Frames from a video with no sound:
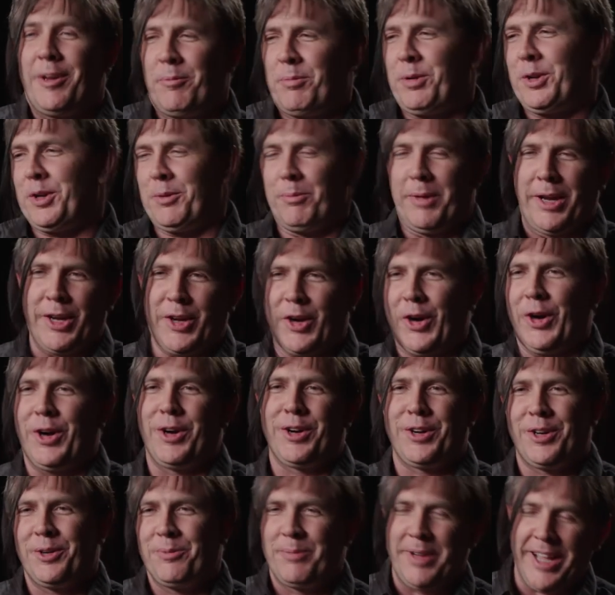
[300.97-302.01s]
I put it in my
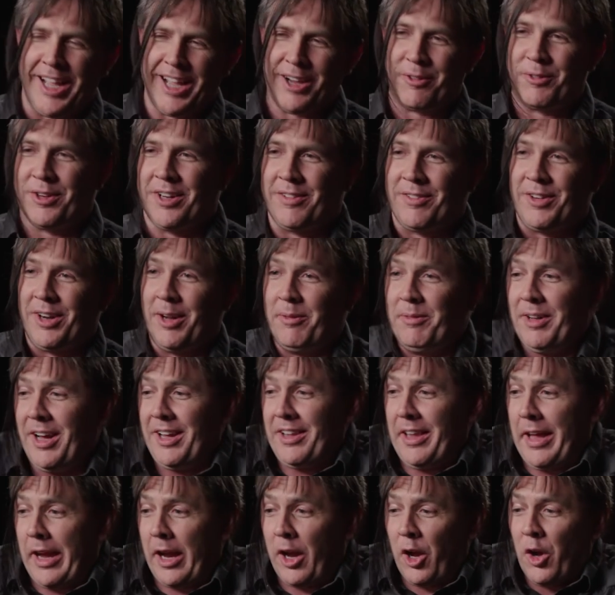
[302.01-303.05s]
car back, whatever. I'm
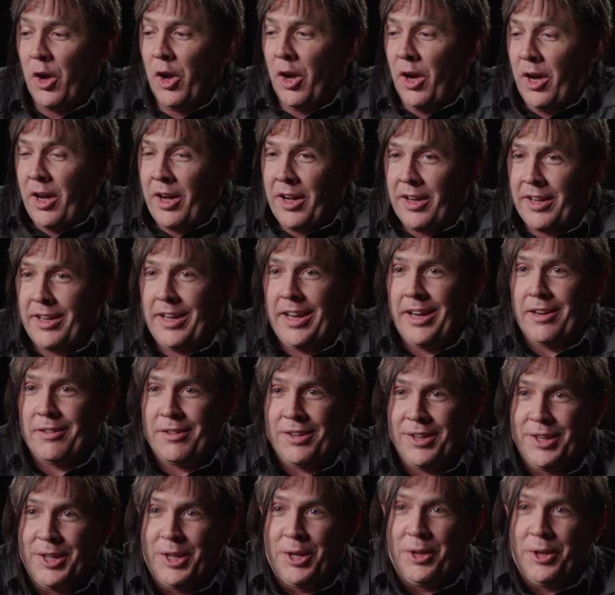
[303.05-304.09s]
not like, here